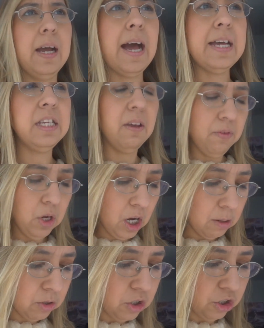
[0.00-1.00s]
guys if you
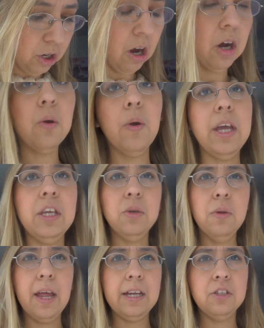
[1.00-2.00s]
come to chicago and
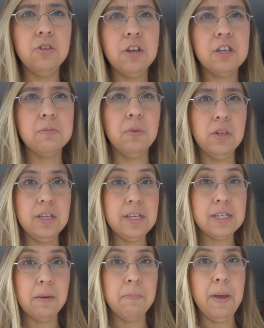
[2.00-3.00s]
you like to explore
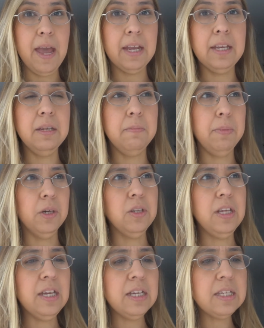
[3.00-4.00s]
these abandoned
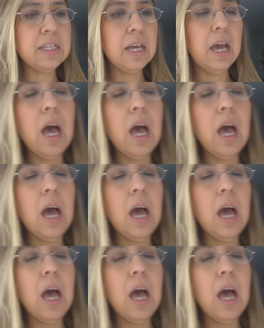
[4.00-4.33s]
buildings